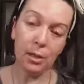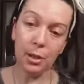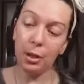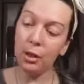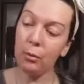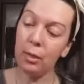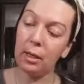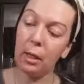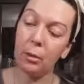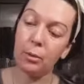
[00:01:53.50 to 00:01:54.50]
So you don't
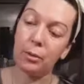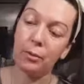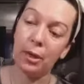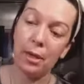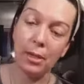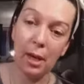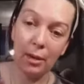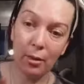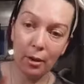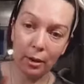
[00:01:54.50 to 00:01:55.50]
need loads of this.
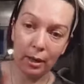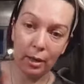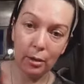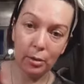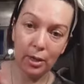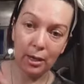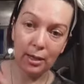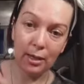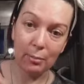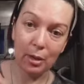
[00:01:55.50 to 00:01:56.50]
I've hardly used
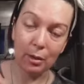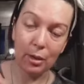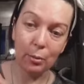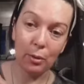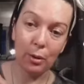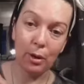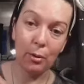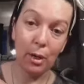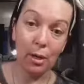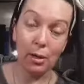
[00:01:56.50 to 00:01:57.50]
any, to be honest with
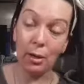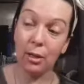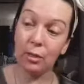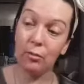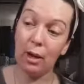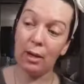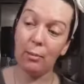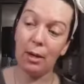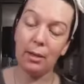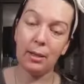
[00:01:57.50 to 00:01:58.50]
you, so I do
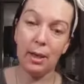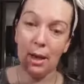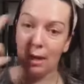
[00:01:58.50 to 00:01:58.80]
recommend it.